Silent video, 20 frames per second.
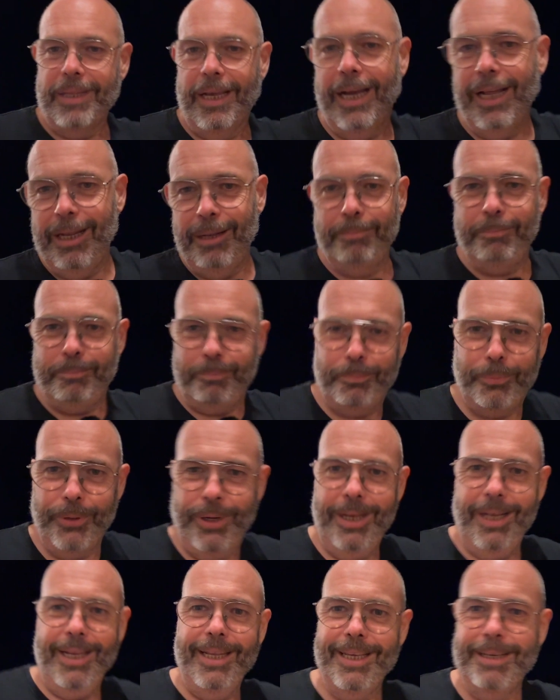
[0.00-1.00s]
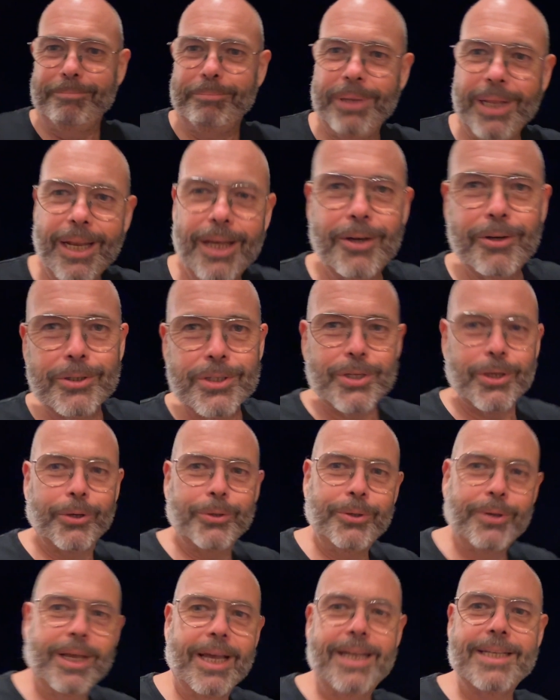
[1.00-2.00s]
I'll put a link below so
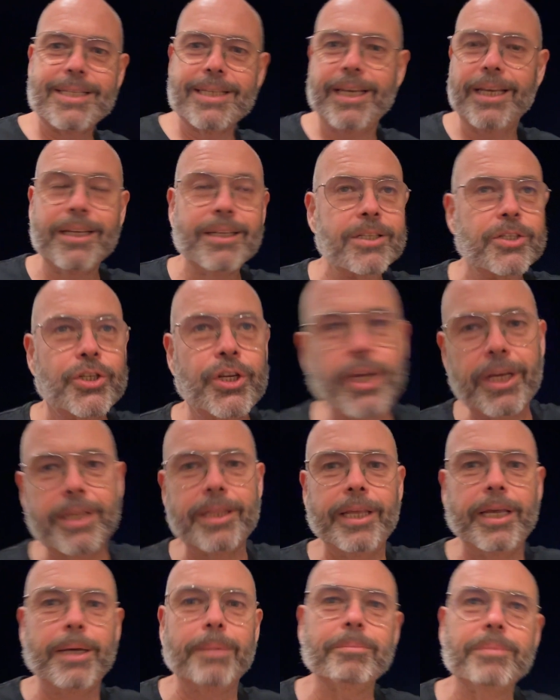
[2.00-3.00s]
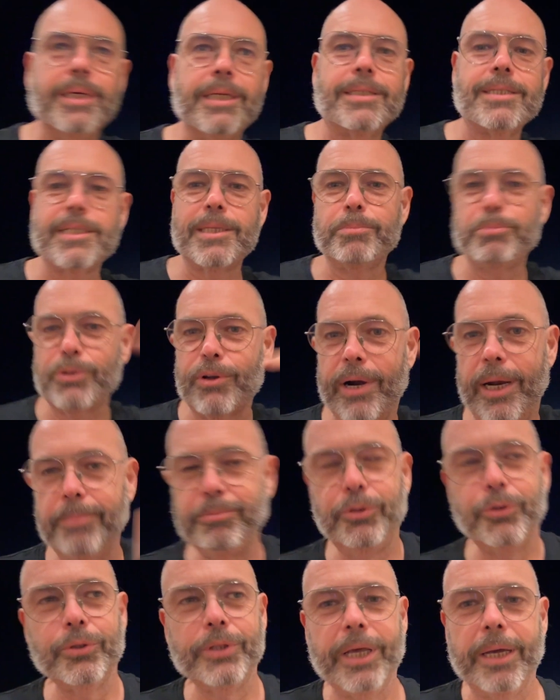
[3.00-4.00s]
you guys can check them and
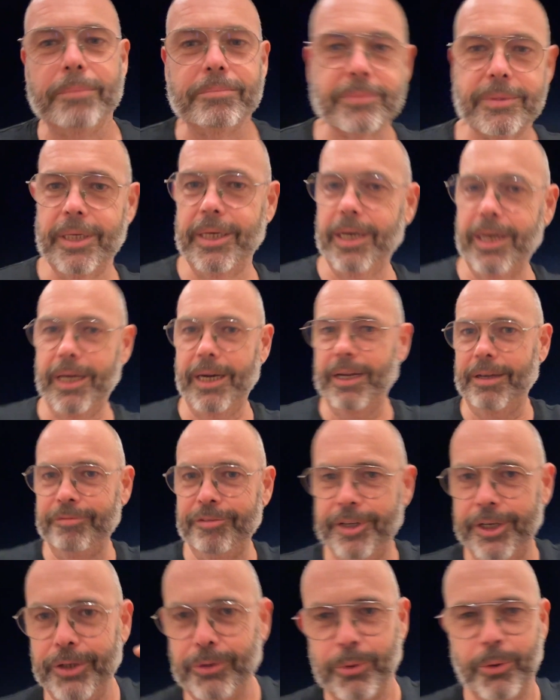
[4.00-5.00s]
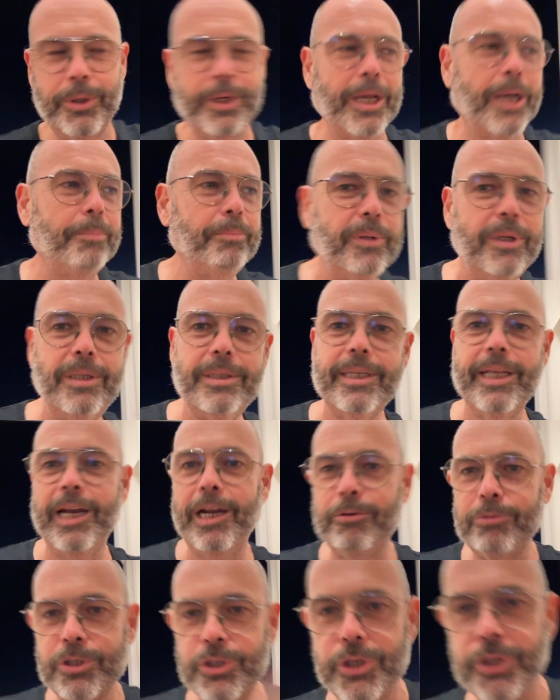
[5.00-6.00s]
subscribe to them. They are a very cool couple that
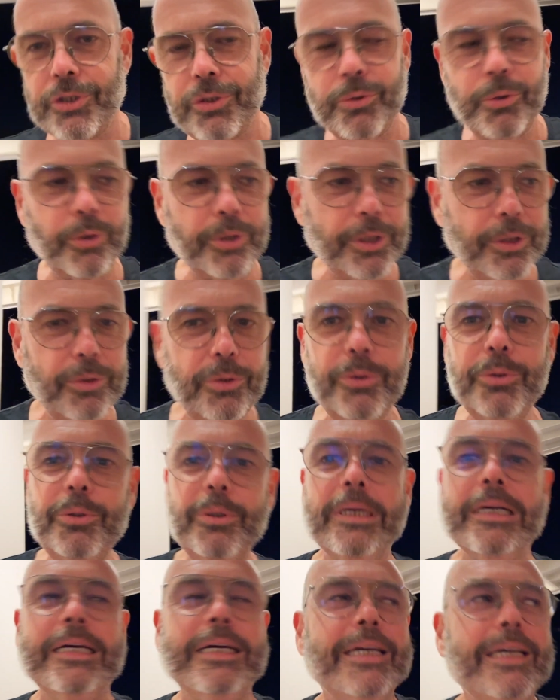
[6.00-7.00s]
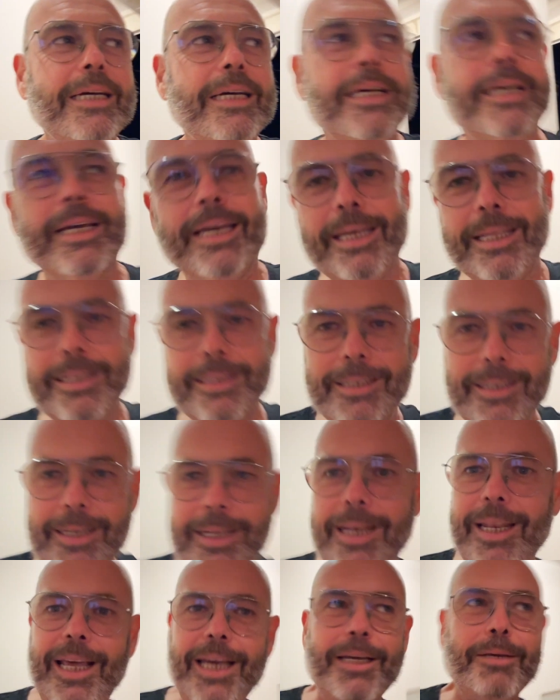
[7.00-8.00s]
I was just talking to, and
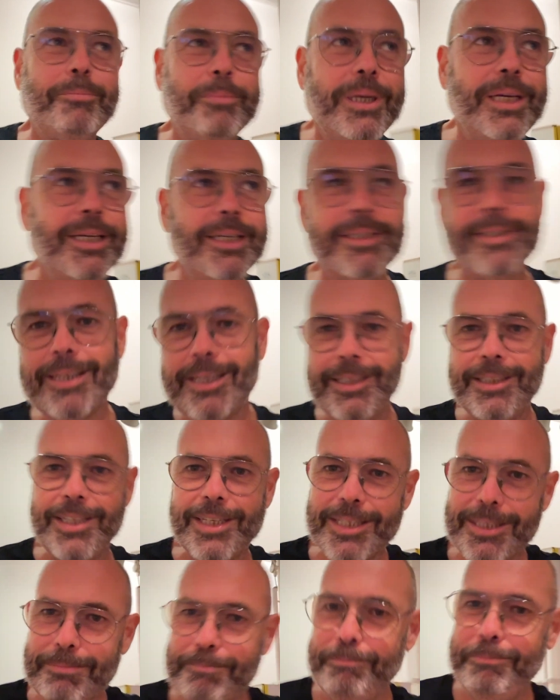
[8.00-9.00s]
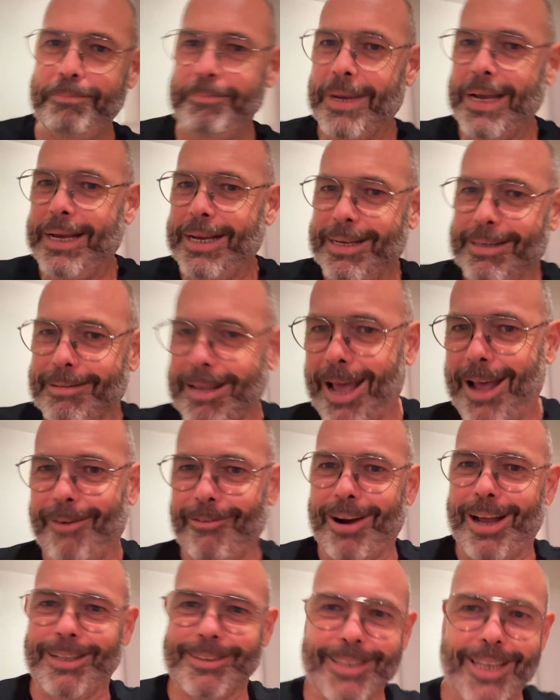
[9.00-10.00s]
like me, they just
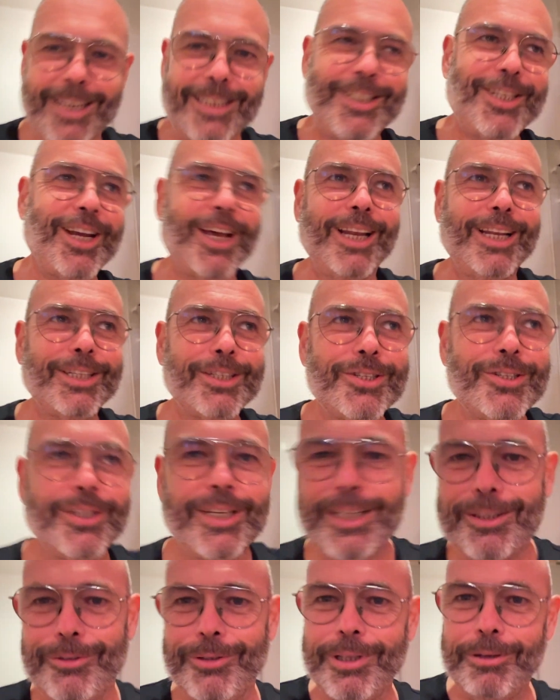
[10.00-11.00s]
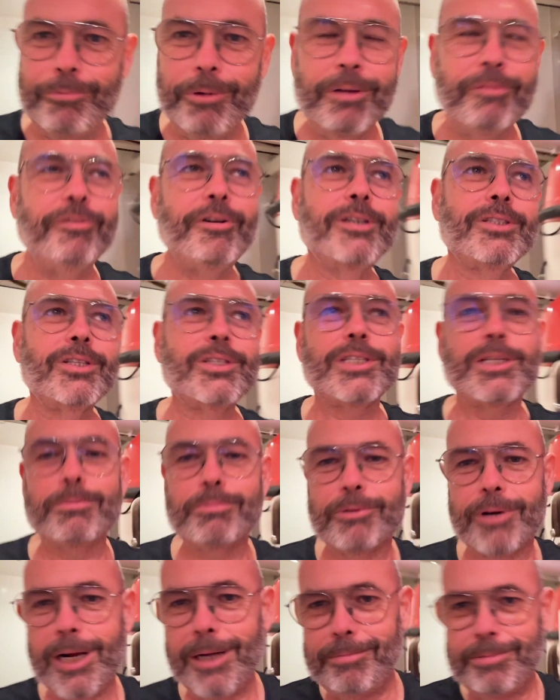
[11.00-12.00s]
around that challenge to get to the 1,000
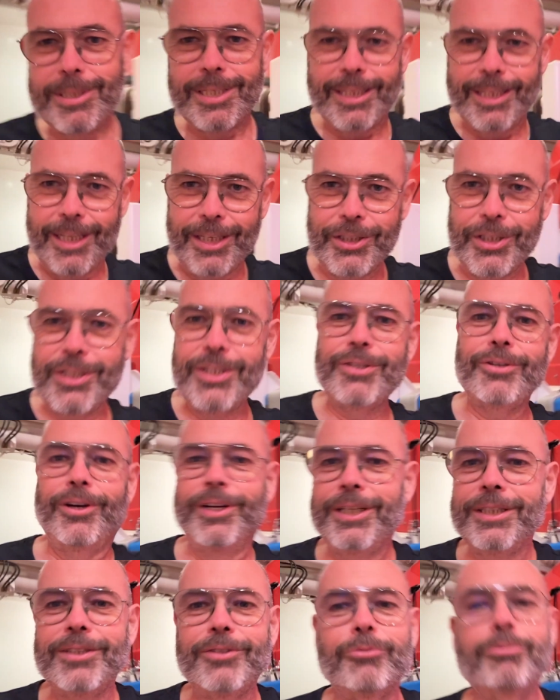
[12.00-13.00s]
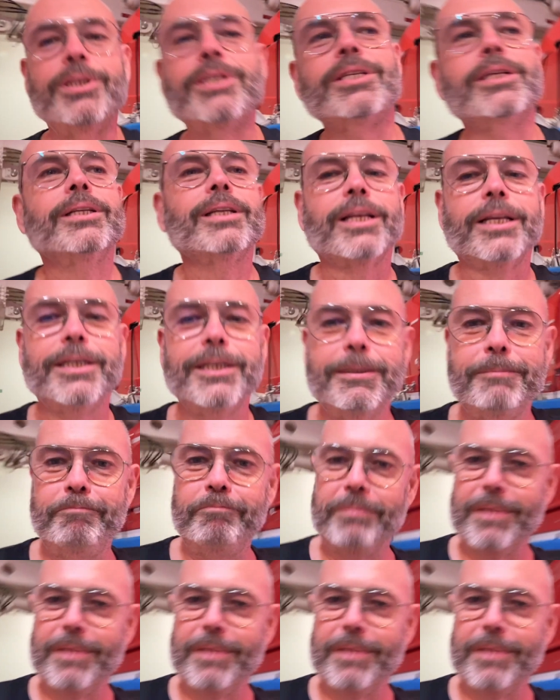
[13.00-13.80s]
subscribers, and they just got it recently.